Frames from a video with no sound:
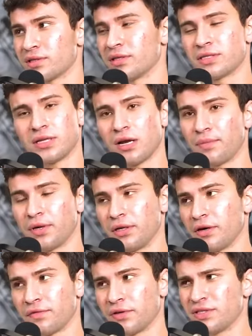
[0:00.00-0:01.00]
It's not a big
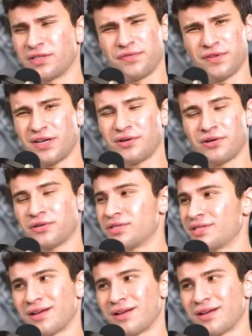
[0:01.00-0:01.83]
difference. The fenders,